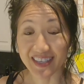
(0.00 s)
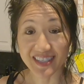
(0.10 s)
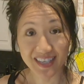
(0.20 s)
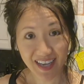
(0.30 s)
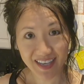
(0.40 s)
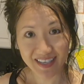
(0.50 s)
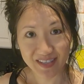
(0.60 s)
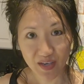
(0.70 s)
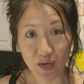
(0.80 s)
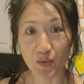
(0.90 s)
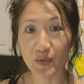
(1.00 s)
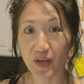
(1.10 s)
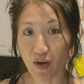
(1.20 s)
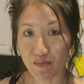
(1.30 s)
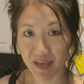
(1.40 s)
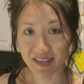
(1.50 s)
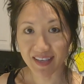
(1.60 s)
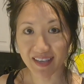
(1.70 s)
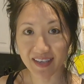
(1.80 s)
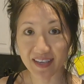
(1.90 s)
Tonight, we are
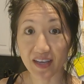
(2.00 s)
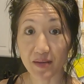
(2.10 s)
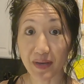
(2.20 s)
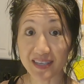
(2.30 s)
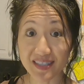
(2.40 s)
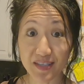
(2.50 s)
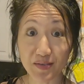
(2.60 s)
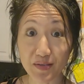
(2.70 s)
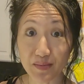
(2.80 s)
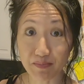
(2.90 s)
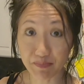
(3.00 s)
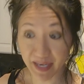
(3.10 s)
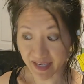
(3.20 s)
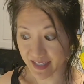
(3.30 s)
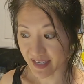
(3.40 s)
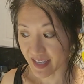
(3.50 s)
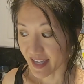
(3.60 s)
making pasta noodle bake,